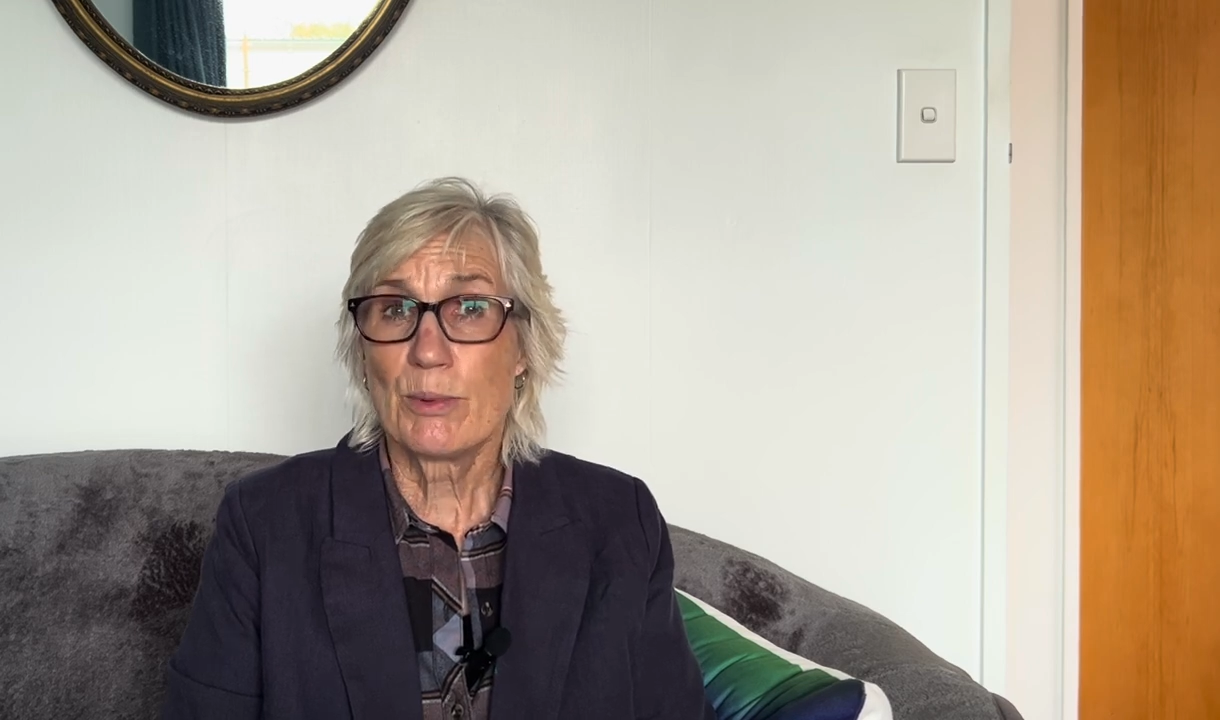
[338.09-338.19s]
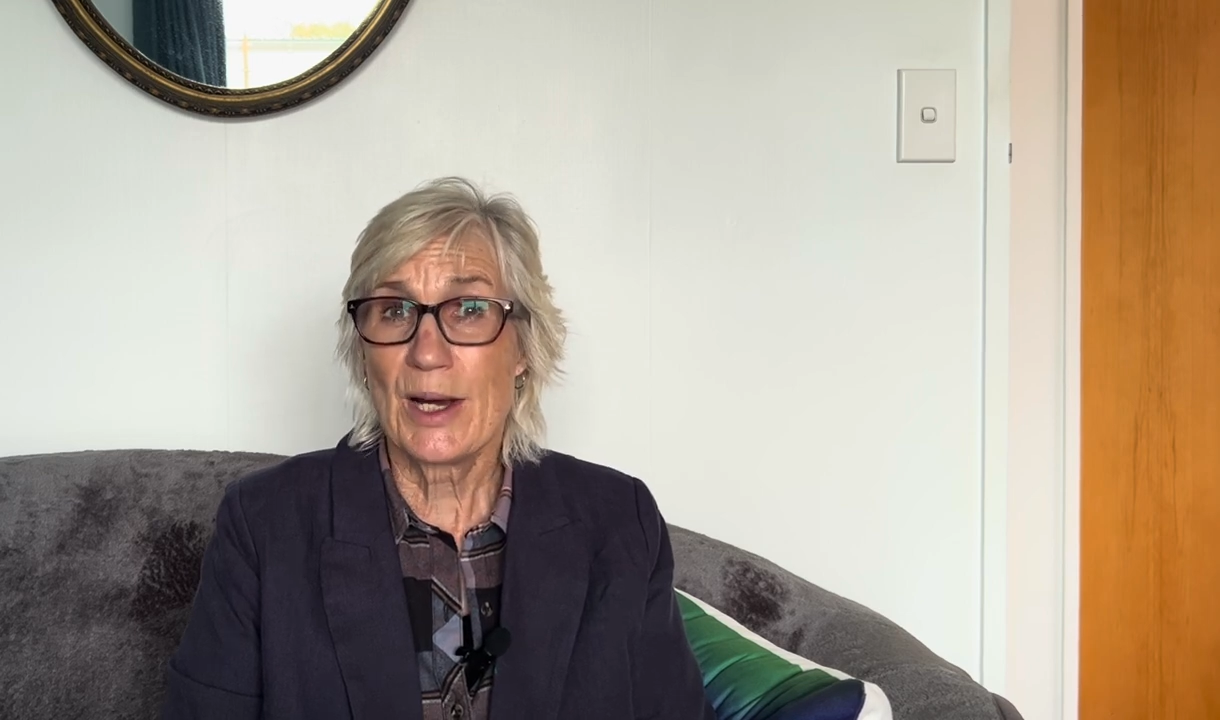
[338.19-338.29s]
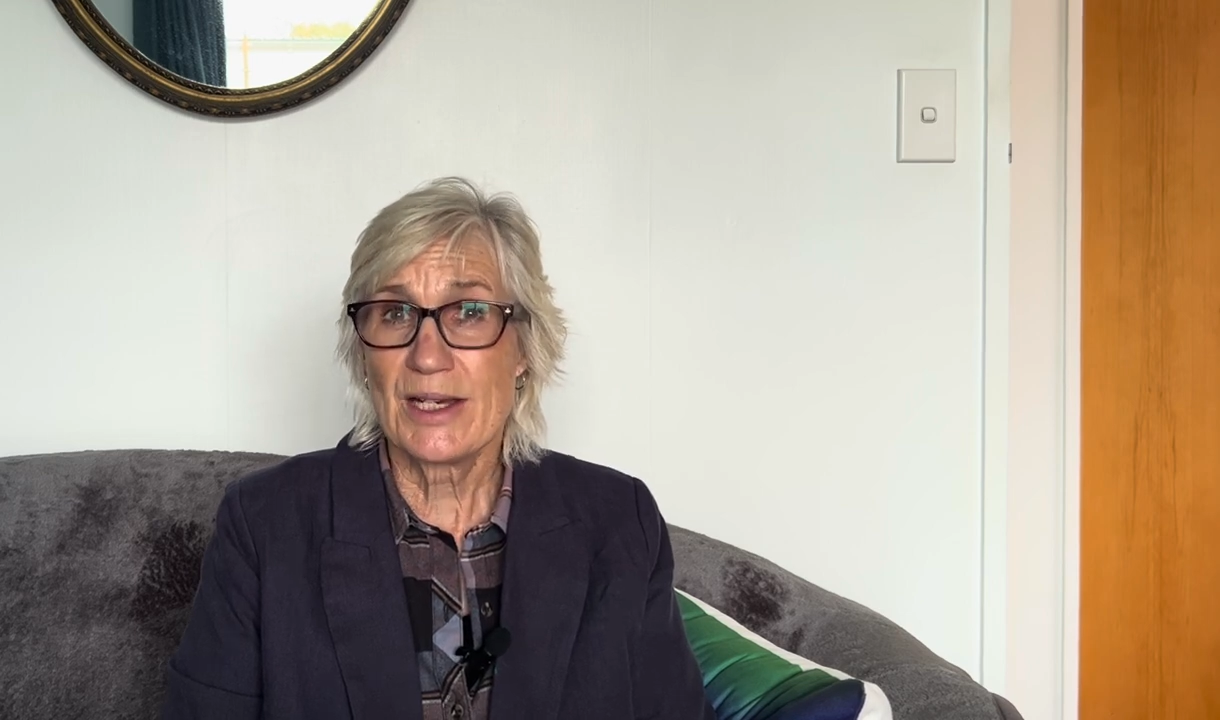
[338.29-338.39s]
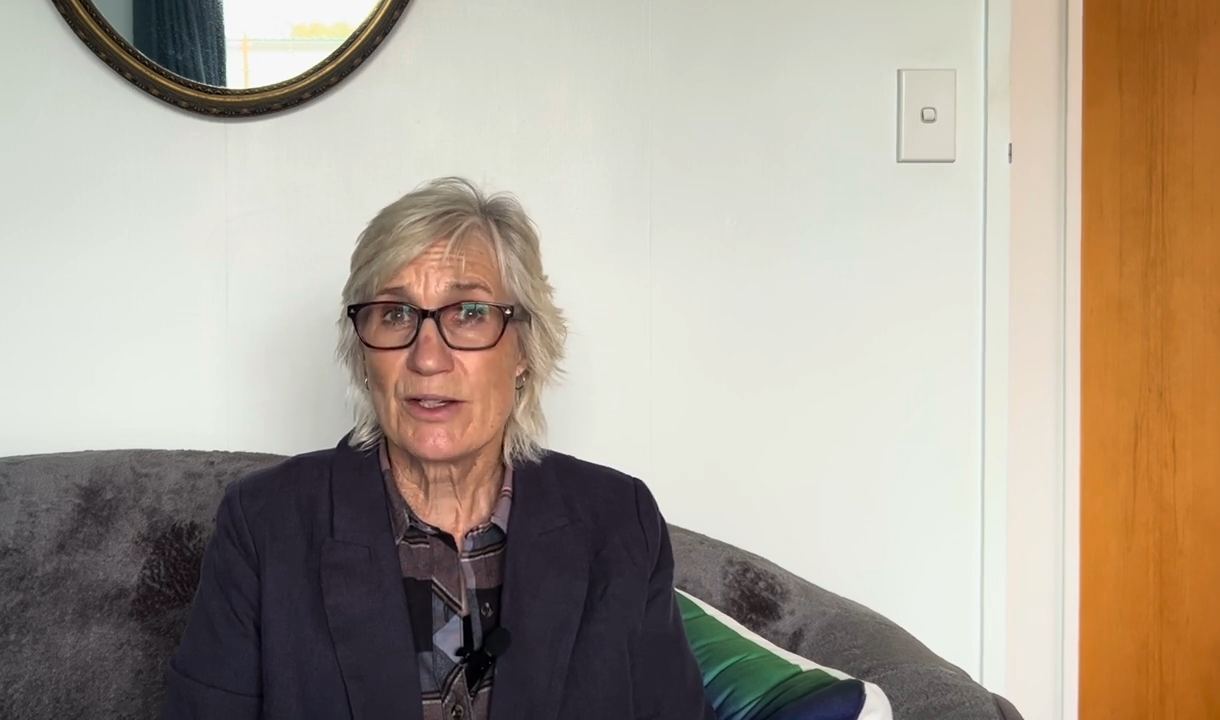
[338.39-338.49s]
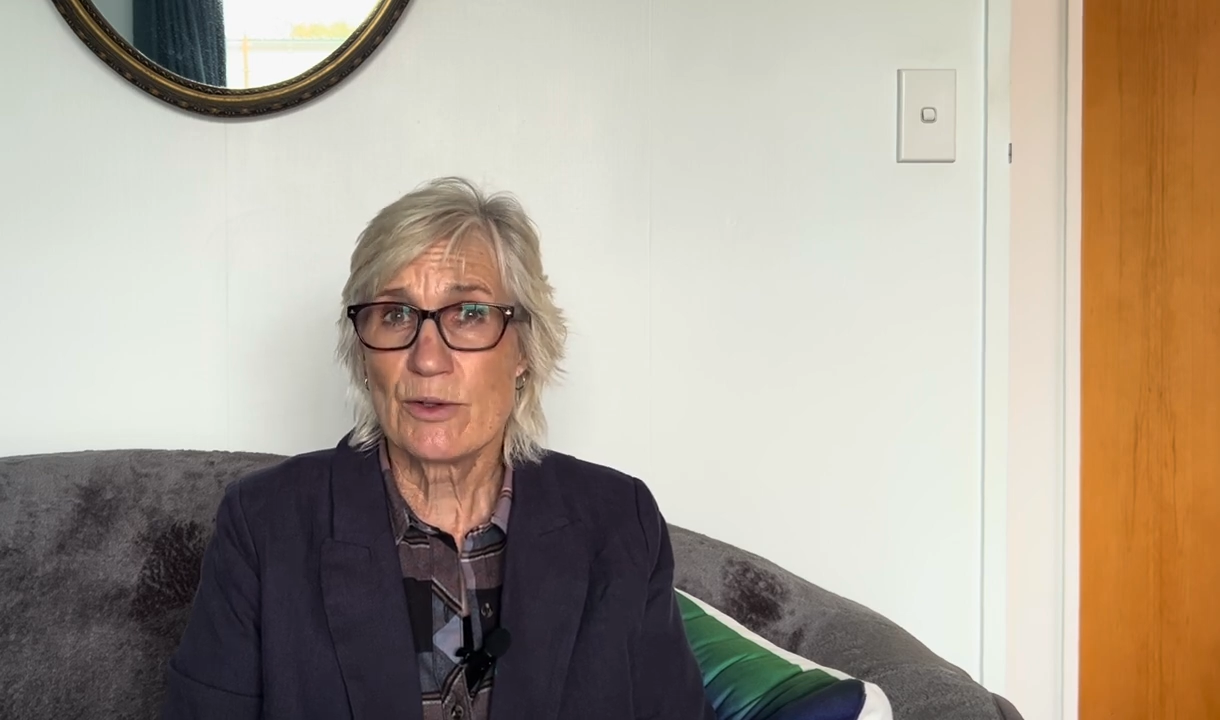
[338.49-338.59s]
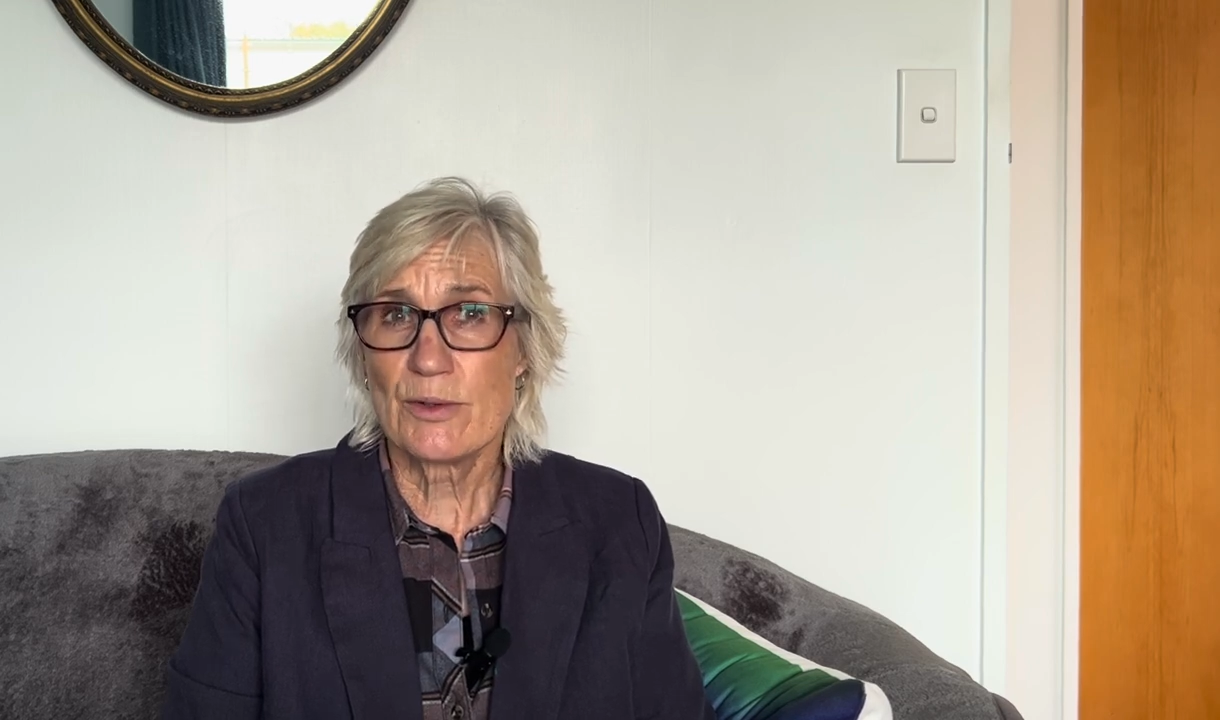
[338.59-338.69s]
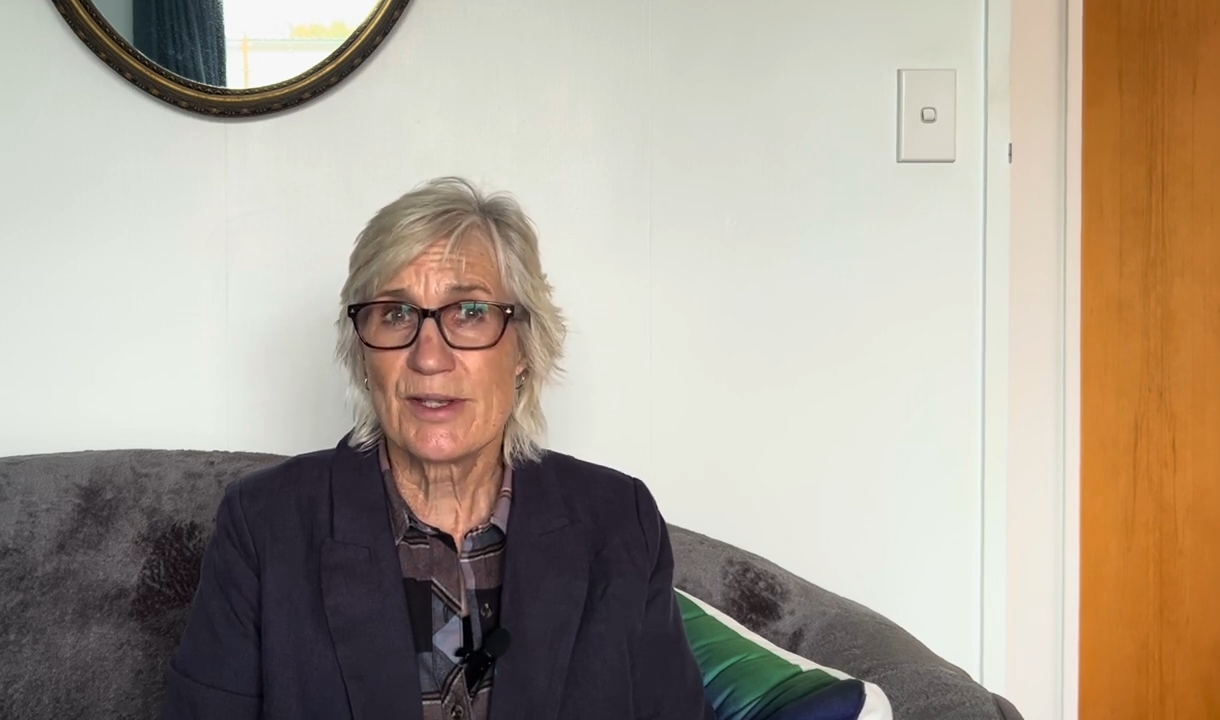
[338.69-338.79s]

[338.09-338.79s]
practical